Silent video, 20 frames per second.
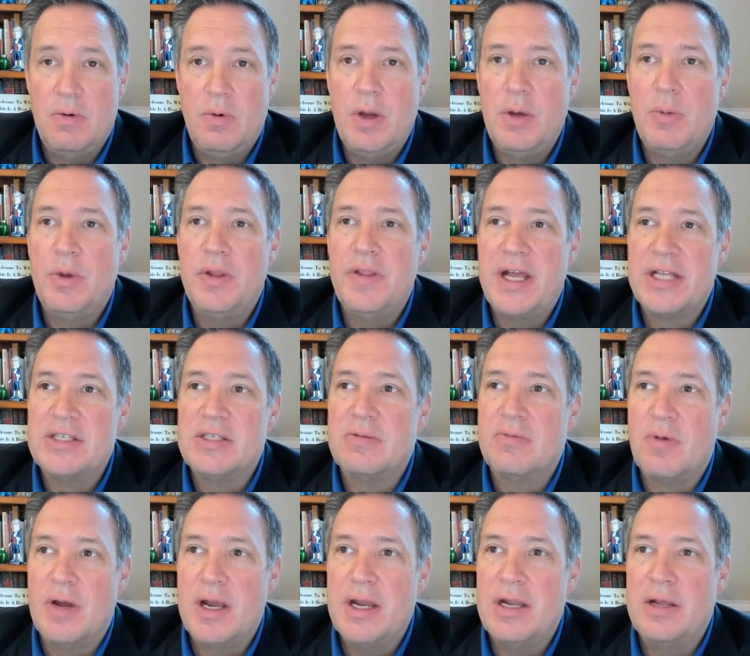Well, that's
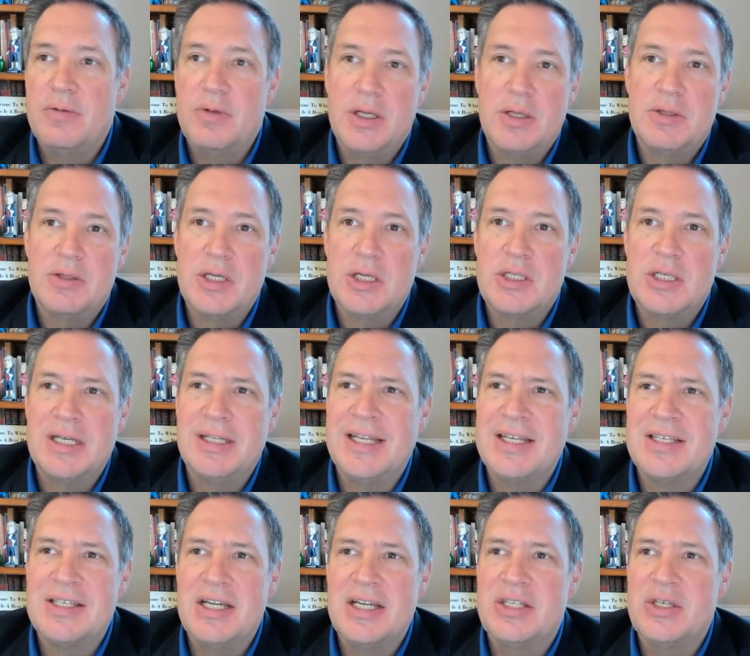right.
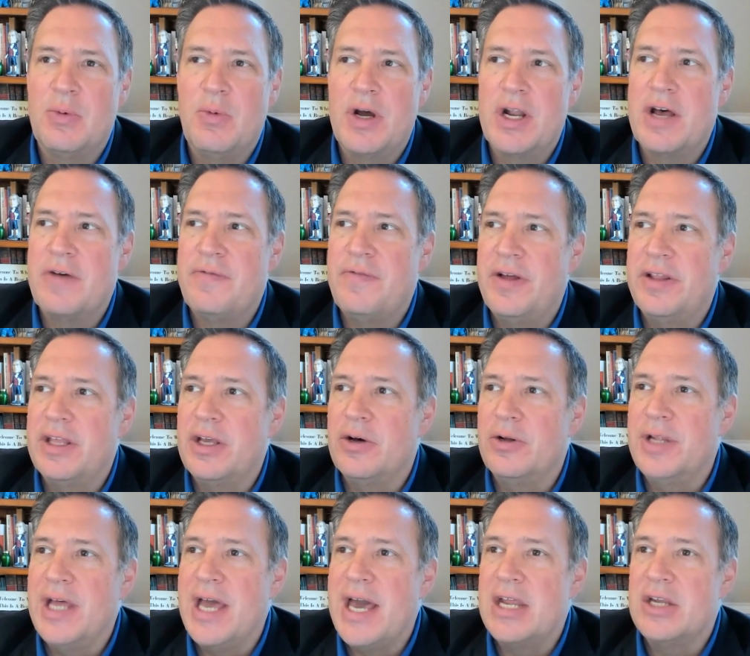Listen, it's a one-off on the
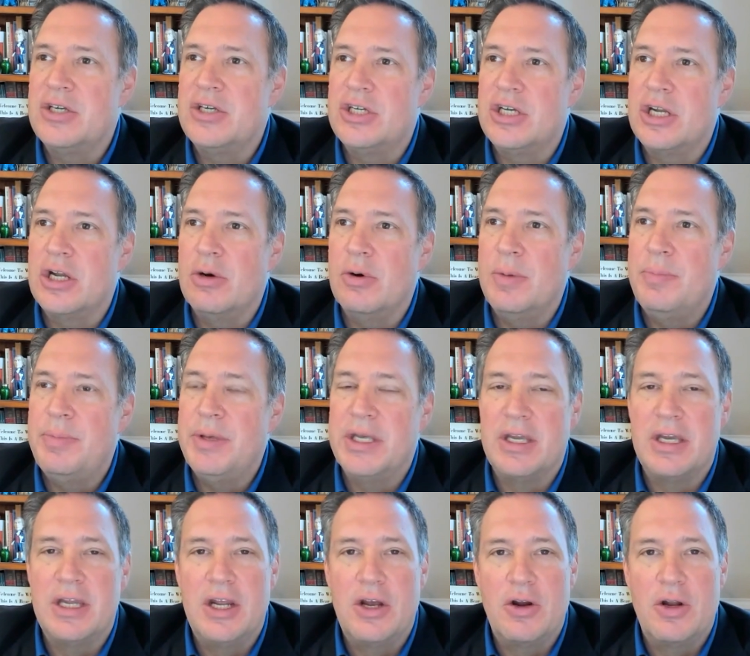old adage, a
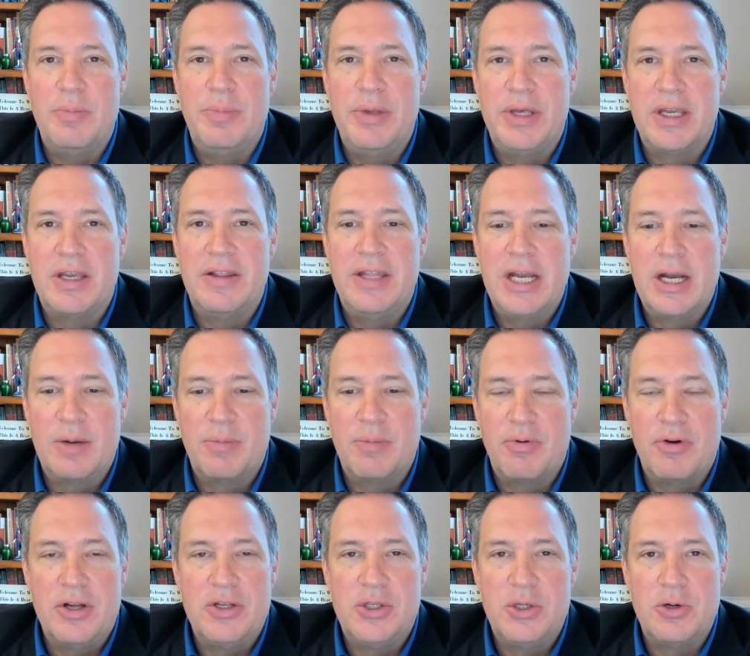billion here and a billion there, and
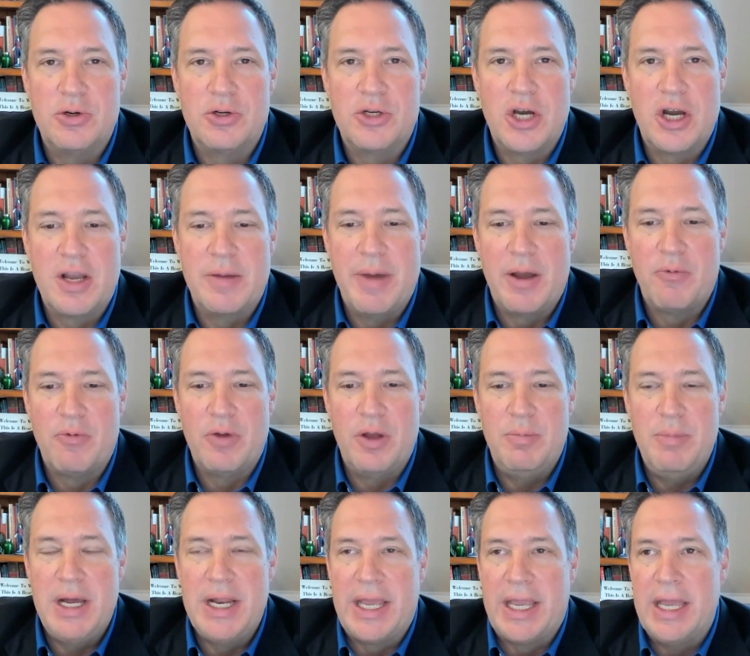pretty soon you're talking about real
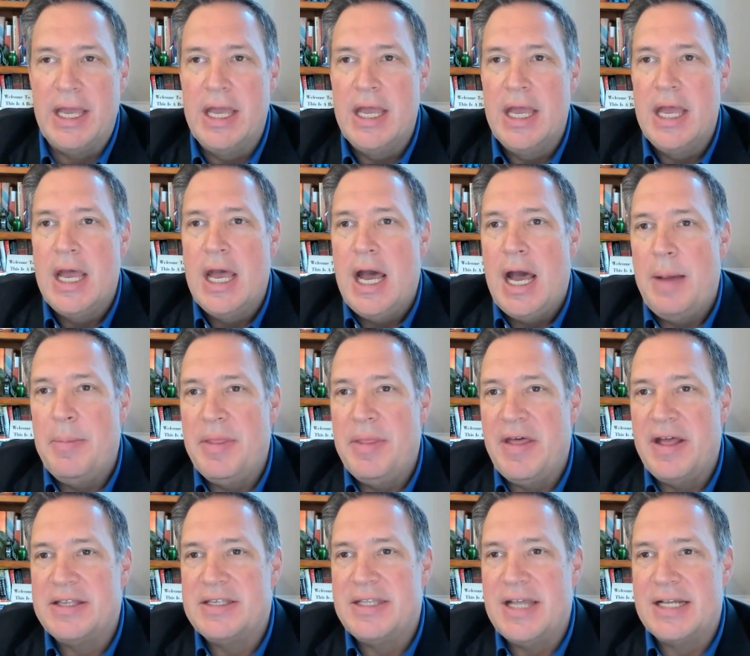money.
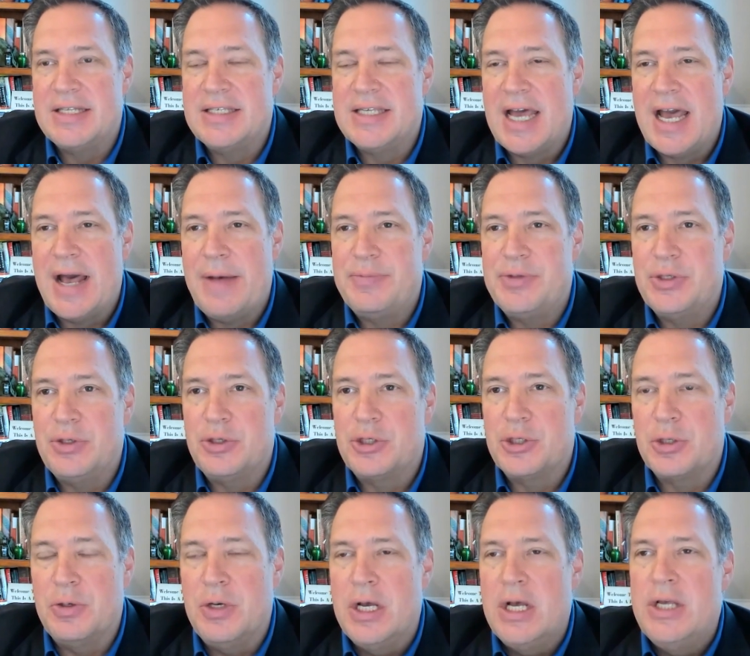That's absolutely
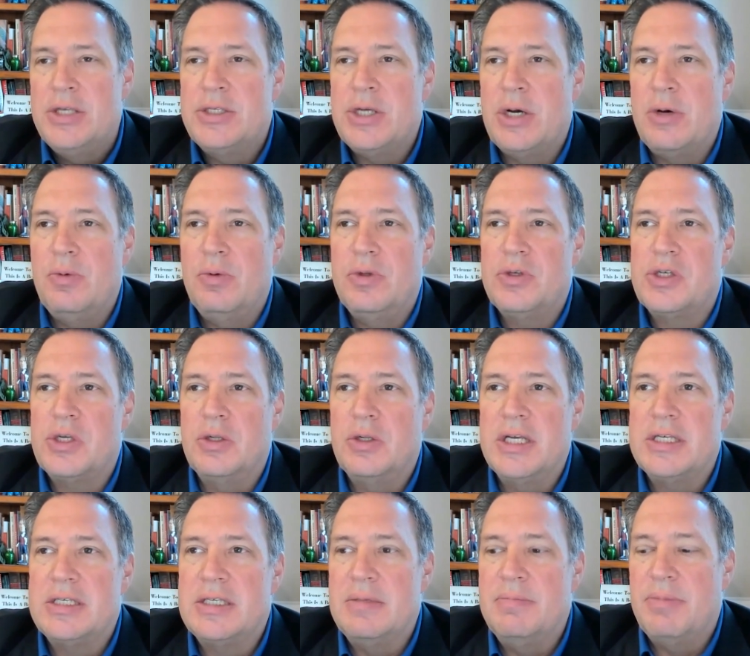true. So
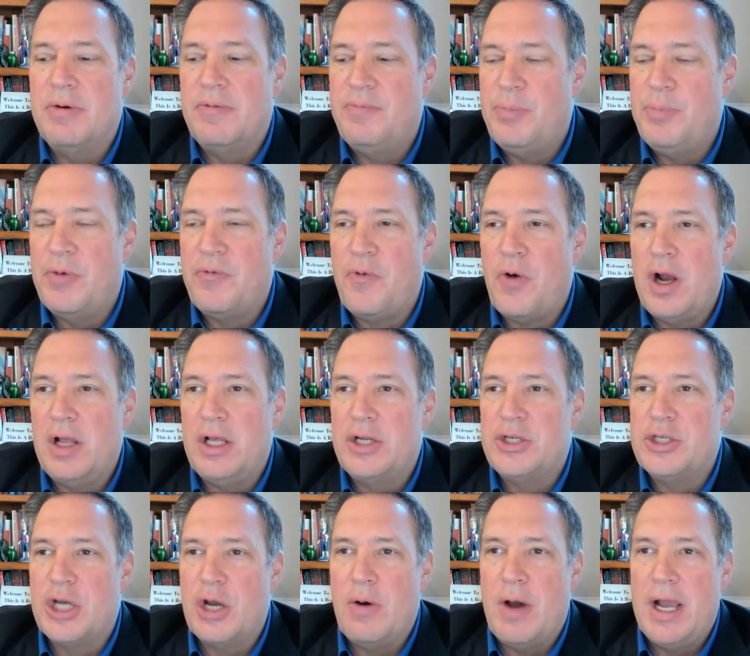listen, before I
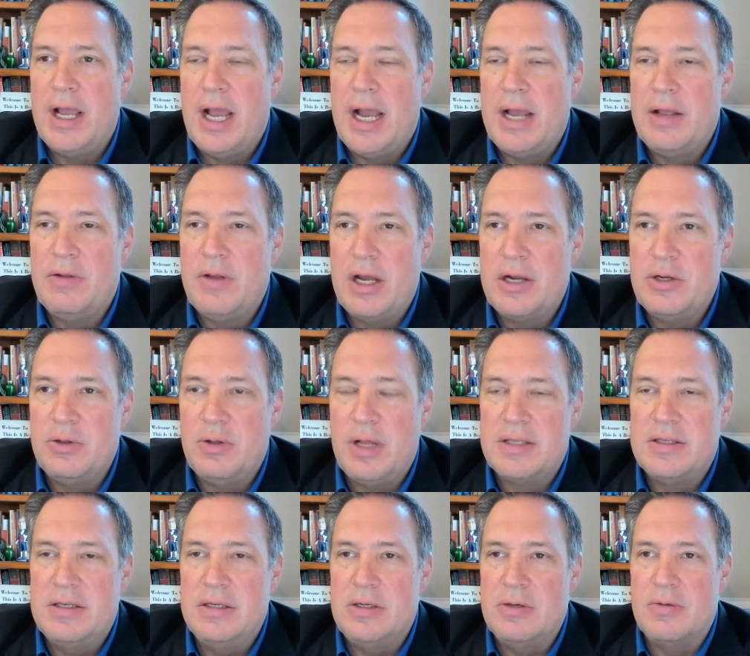let you go, I do
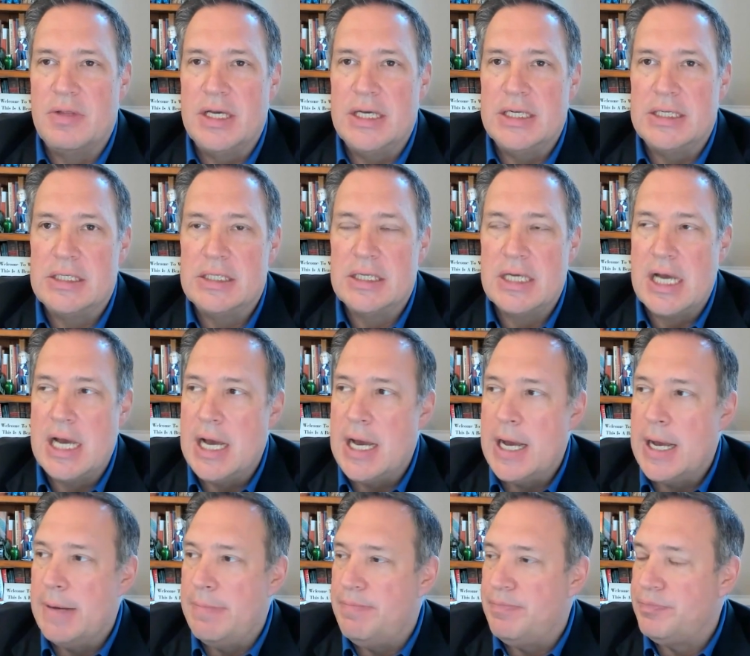like to do this.
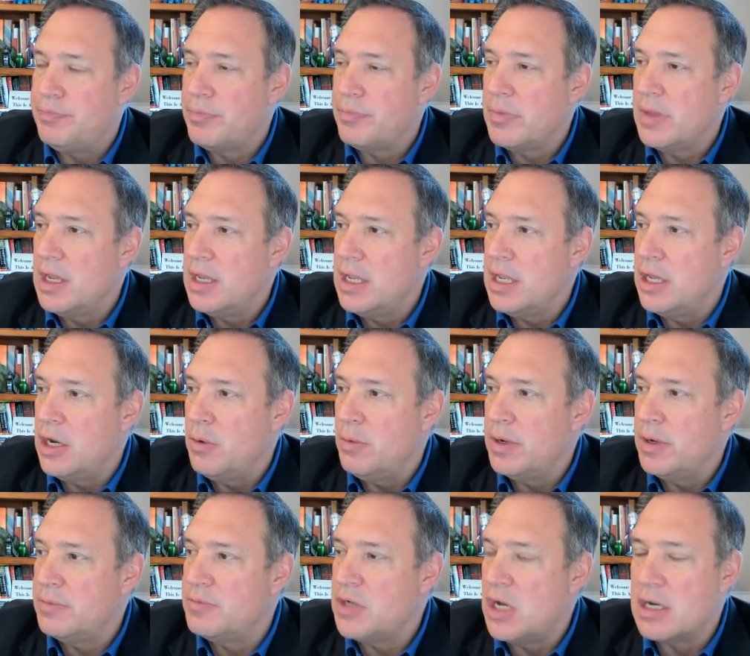When
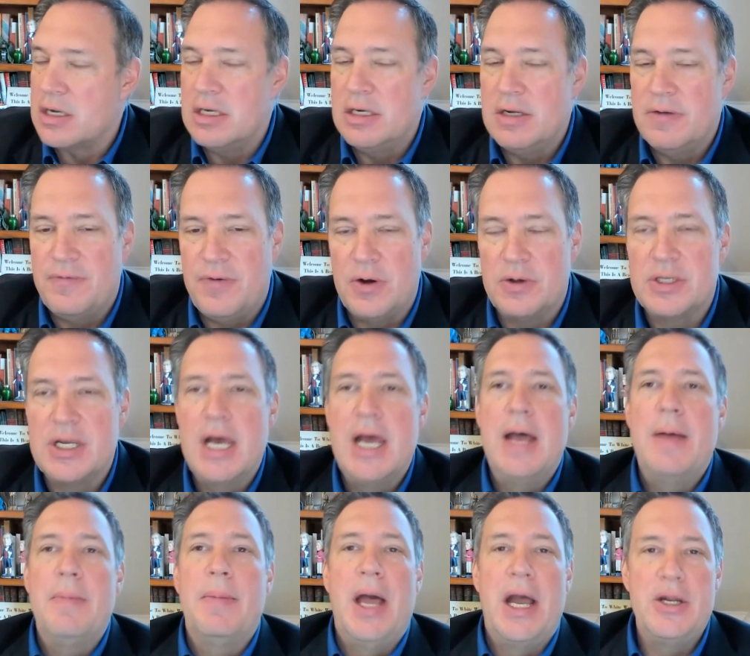I'm talking to folks,
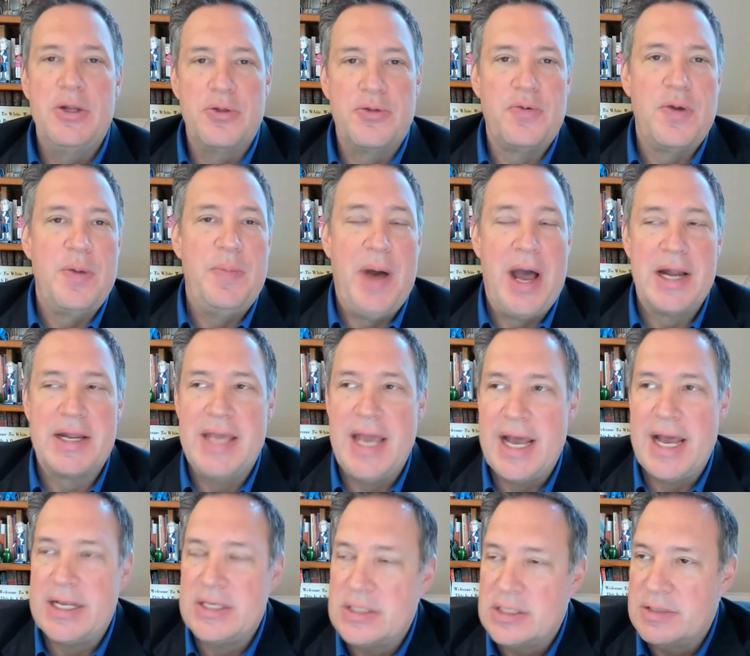I do 3
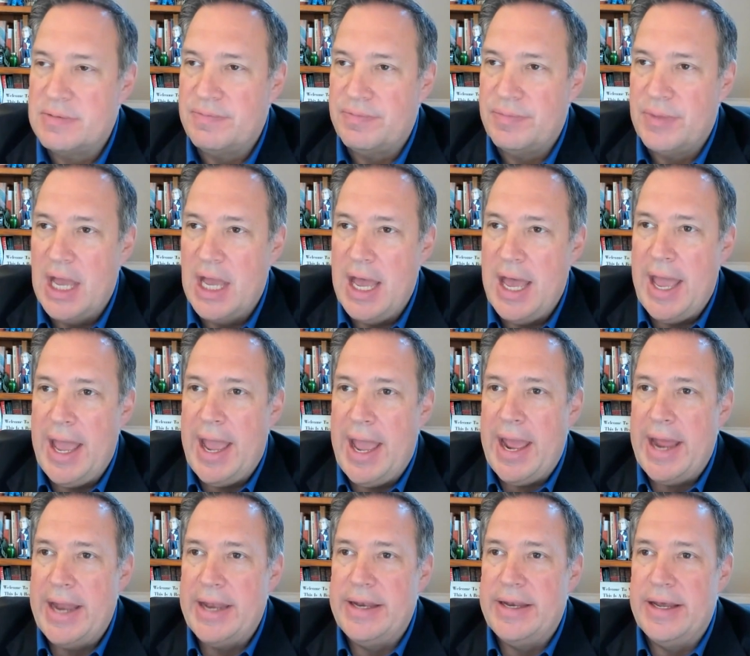podcasts,
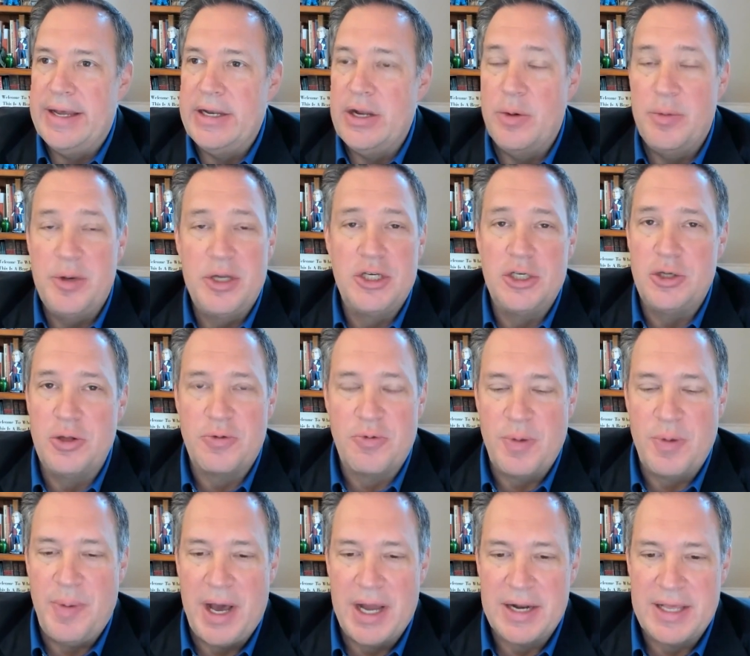and nobody should do
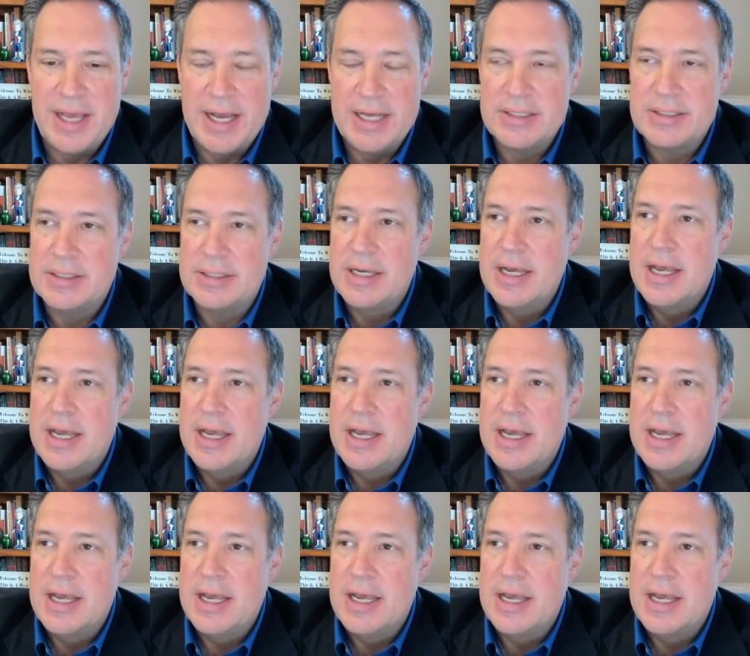3 podcasts.